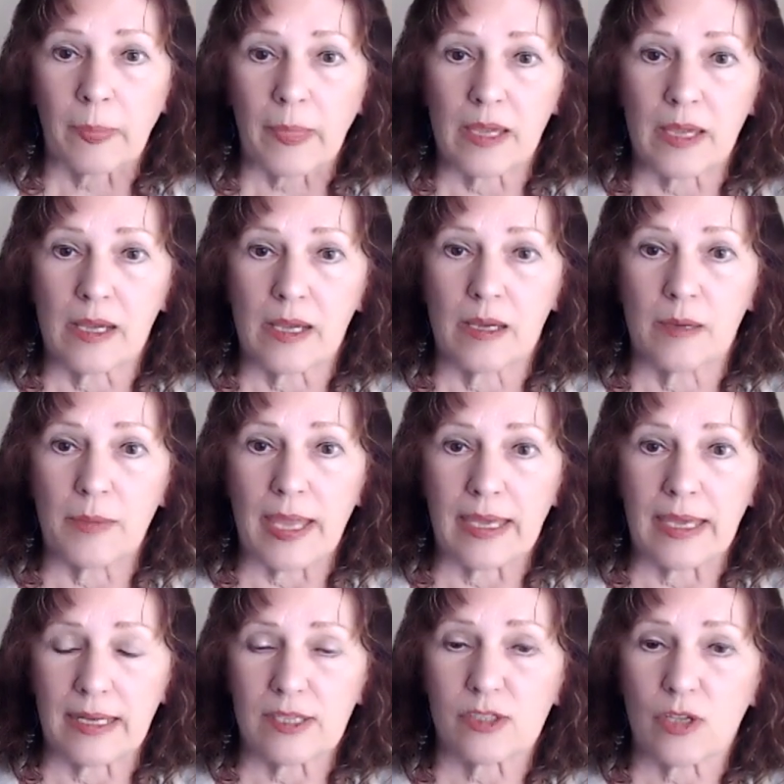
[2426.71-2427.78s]

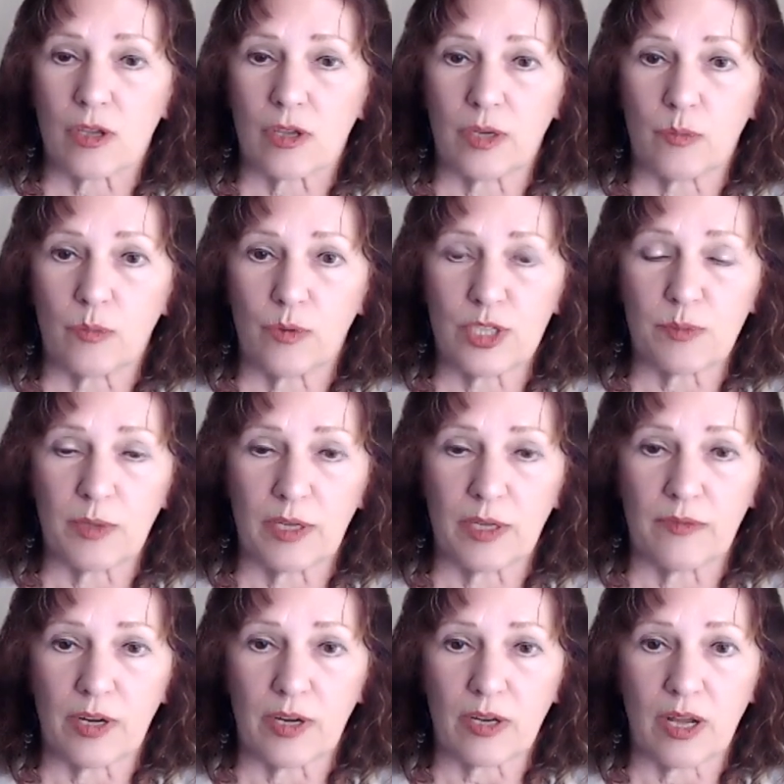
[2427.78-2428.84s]
And I saw the abridgment of
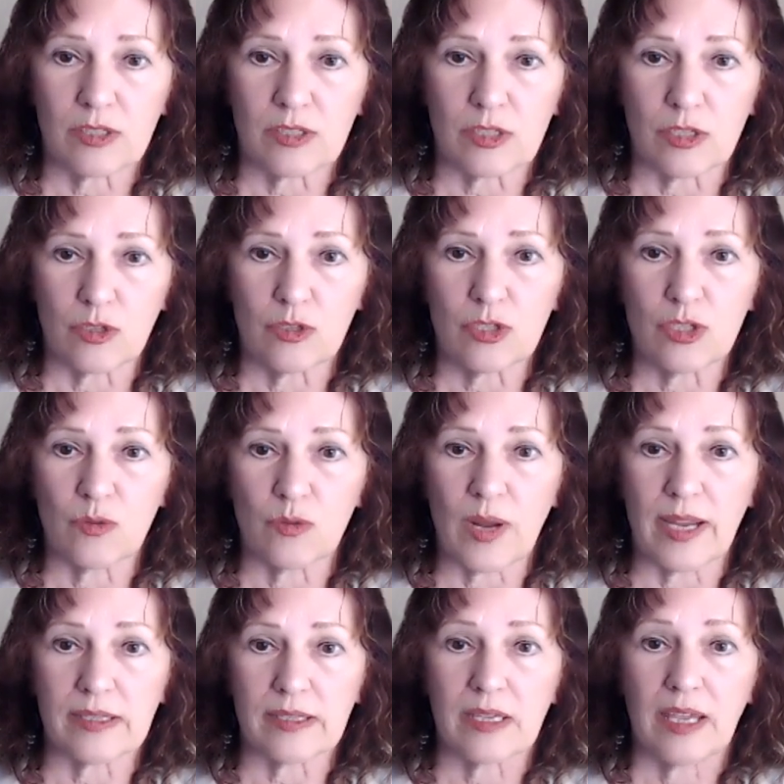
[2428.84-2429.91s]
our constitutional
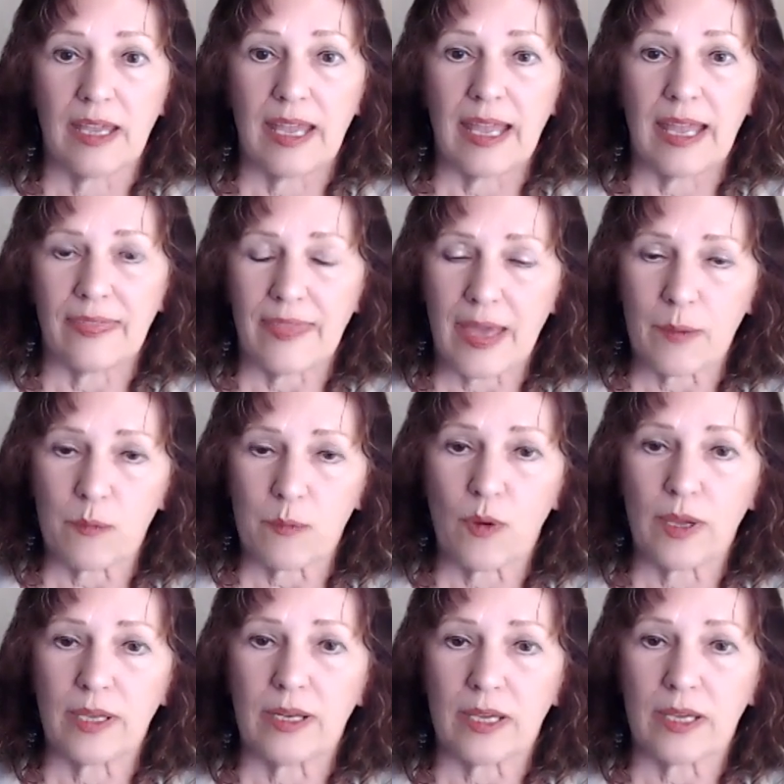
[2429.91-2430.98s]
rights. At that
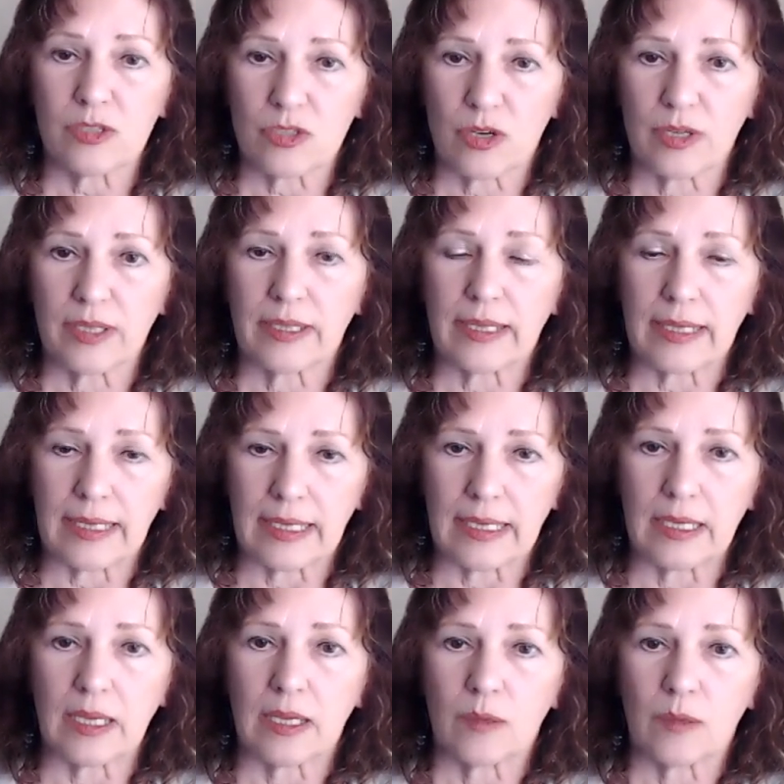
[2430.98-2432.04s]
point, I started
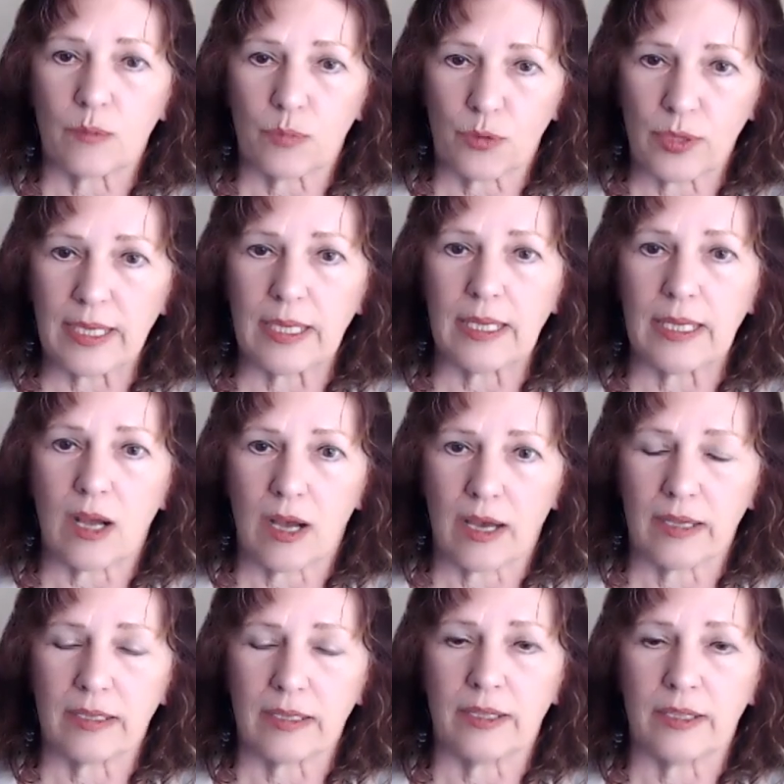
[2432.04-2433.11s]
getting pretty
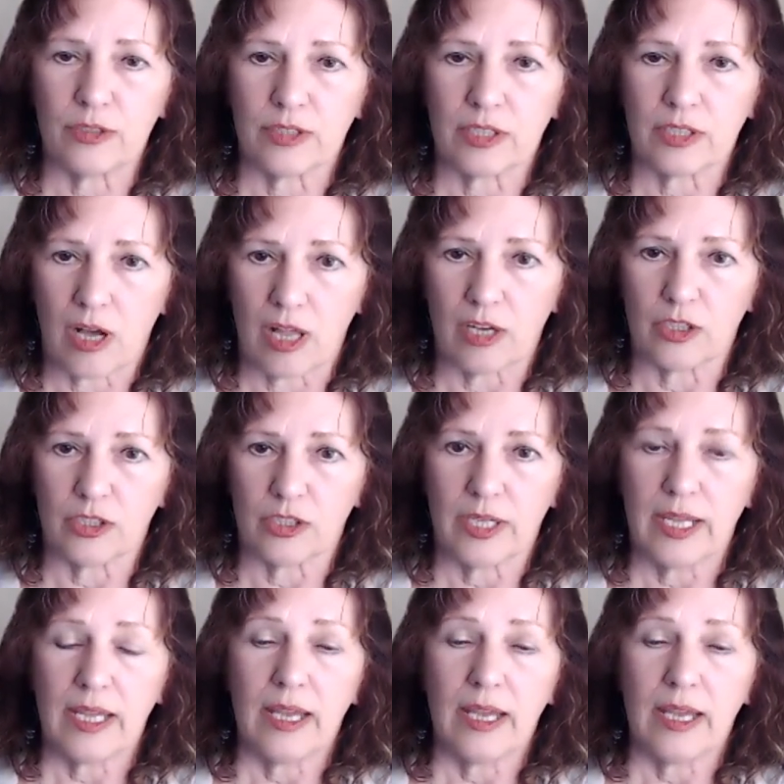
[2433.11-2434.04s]
hot under the collar.